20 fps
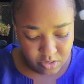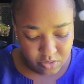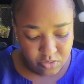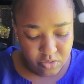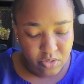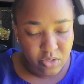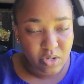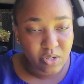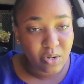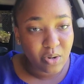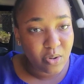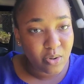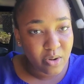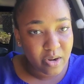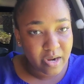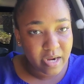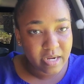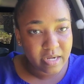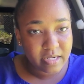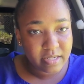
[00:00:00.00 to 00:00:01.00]
The
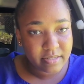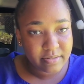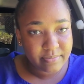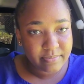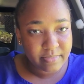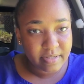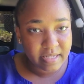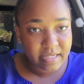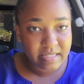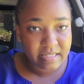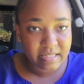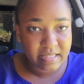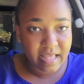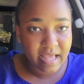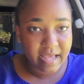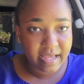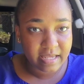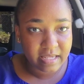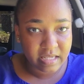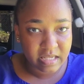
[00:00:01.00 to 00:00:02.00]
Lord is
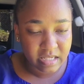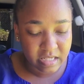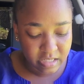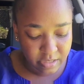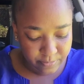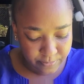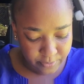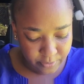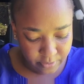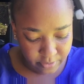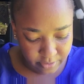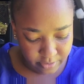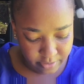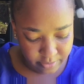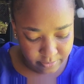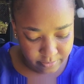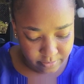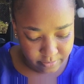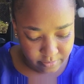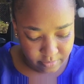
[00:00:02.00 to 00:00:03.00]
thy
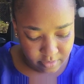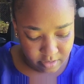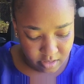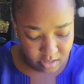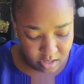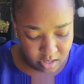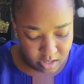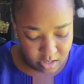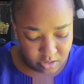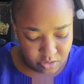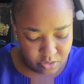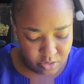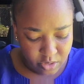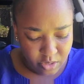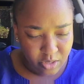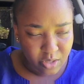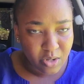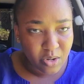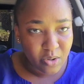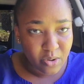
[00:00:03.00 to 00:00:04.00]
keeper. The
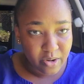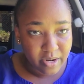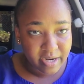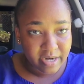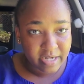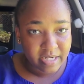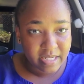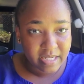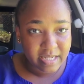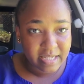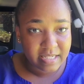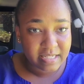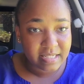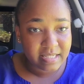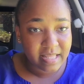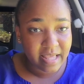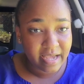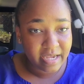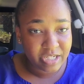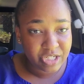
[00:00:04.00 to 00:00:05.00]
Lord is
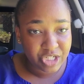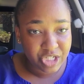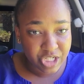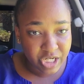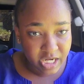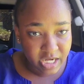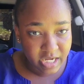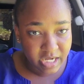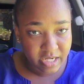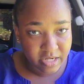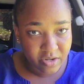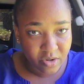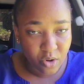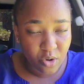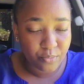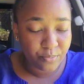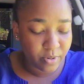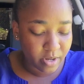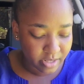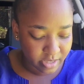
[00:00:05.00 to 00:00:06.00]
thy shade
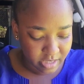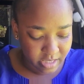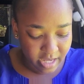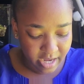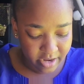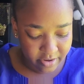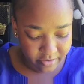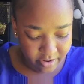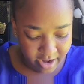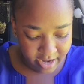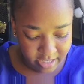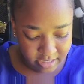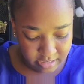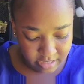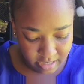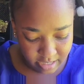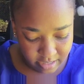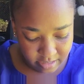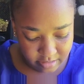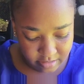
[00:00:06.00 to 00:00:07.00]
upon thy right
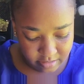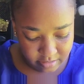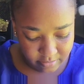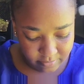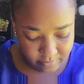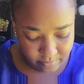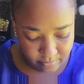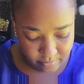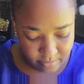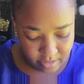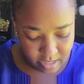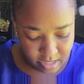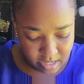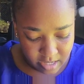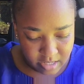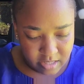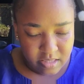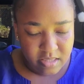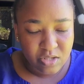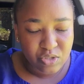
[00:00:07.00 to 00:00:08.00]
hand.
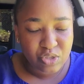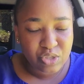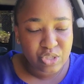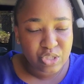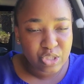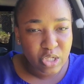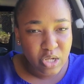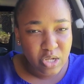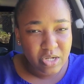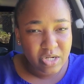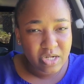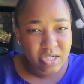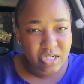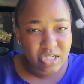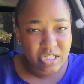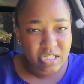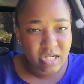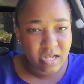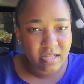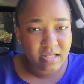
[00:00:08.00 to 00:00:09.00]
The sun
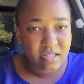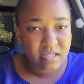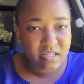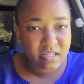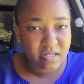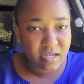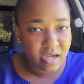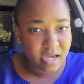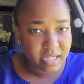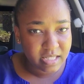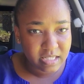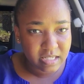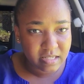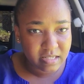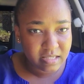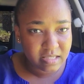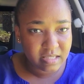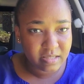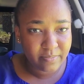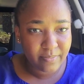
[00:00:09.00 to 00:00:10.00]
shall not
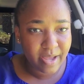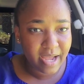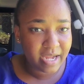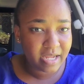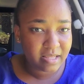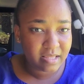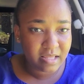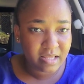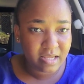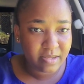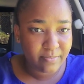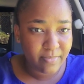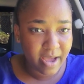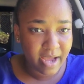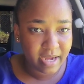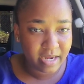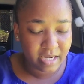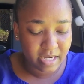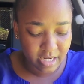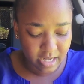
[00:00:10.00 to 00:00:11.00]
smite thee
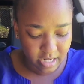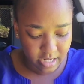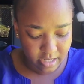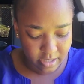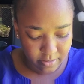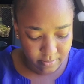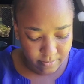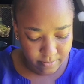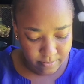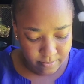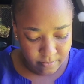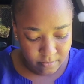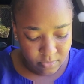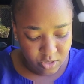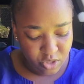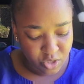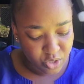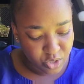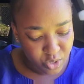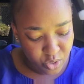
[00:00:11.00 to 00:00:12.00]
by day,
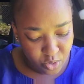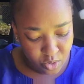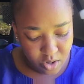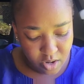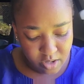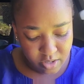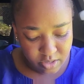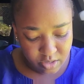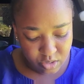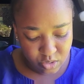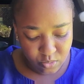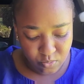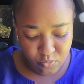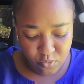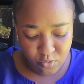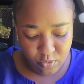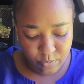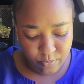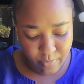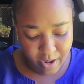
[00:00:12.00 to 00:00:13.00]
nor the
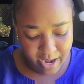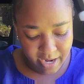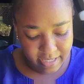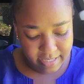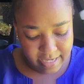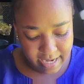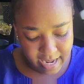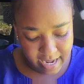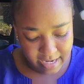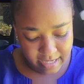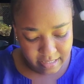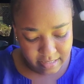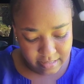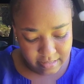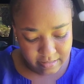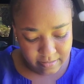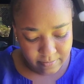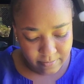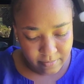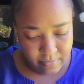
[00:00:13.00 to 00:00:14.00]
moon by
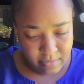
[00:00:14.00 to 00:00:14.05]
night.